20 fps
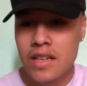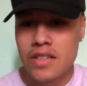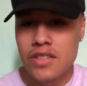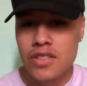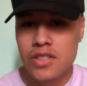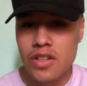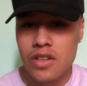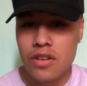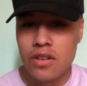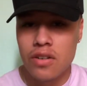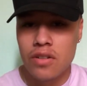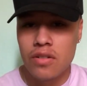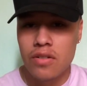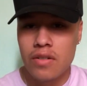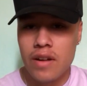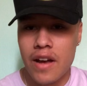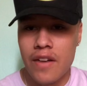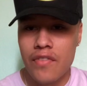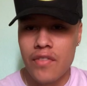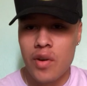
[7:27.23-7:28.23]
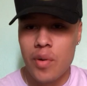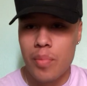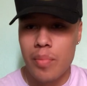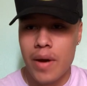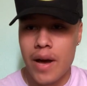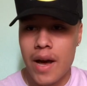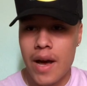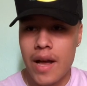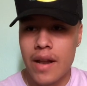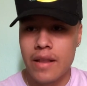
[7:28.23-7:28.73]
So I felt
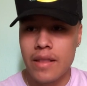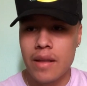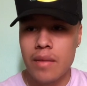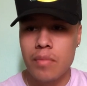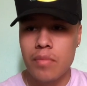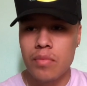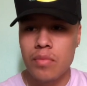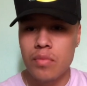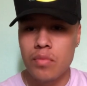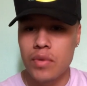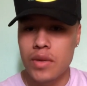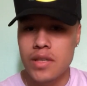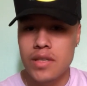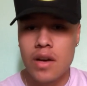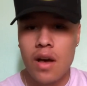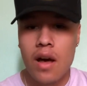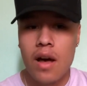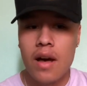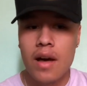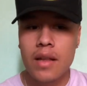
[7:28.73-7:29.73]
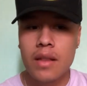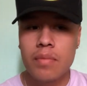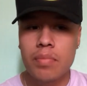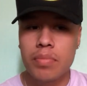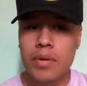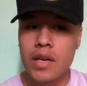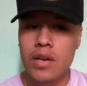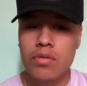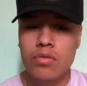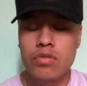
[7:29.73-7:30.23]
bad, and then we talked,
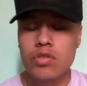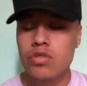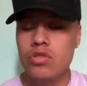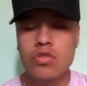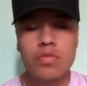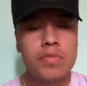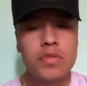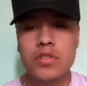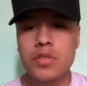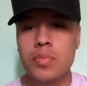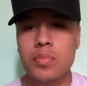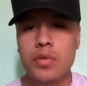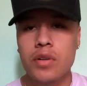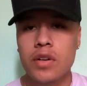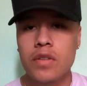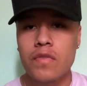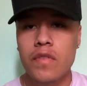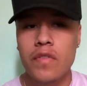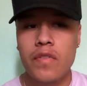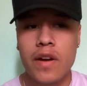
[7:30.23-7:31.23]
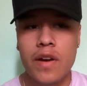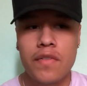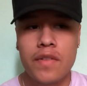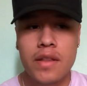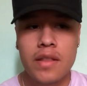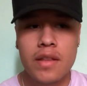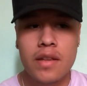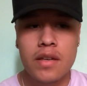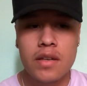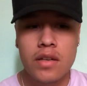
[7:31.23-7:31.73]
but he was super supportive of
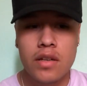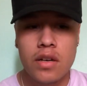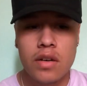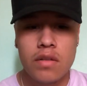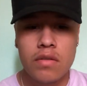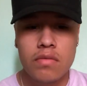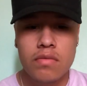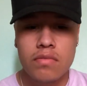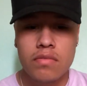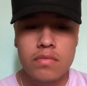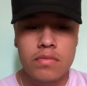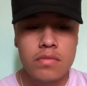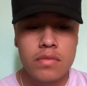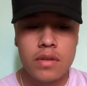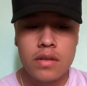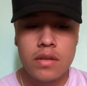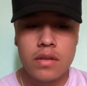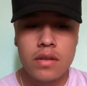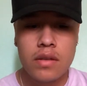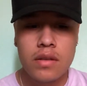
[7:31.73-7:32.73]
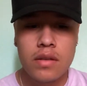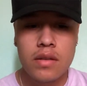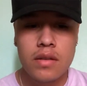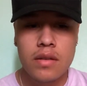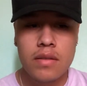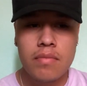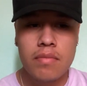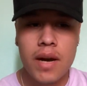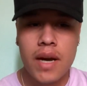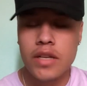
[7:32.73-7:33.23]
everything, you know.
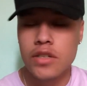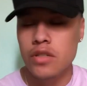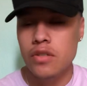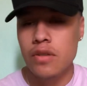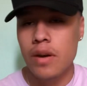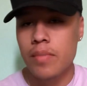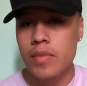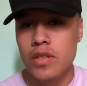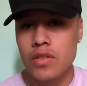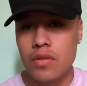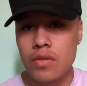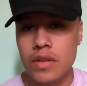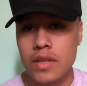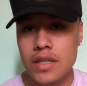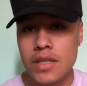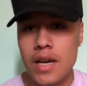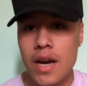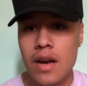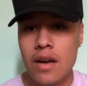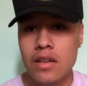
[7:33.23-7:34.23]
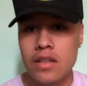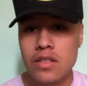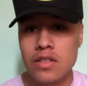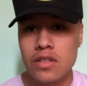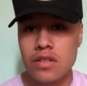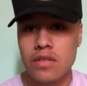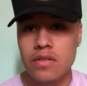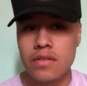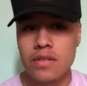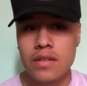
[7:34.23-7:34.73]
Mind you, I'm his only child,
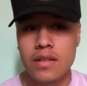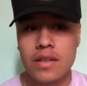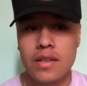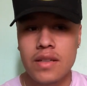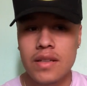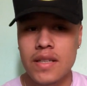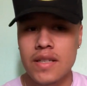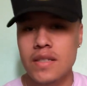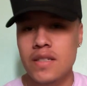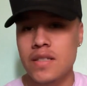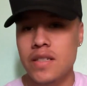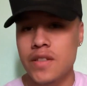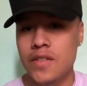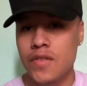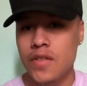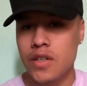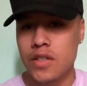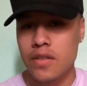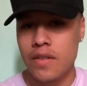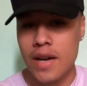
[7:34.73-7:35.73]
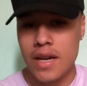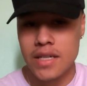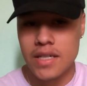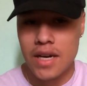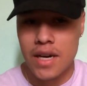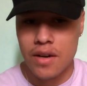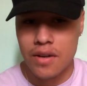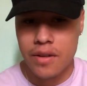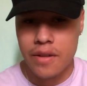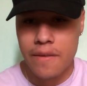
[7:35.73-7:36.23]
so this is his first
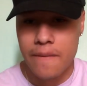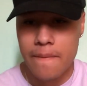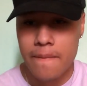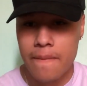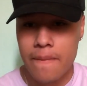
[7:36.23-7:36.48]
grandchild.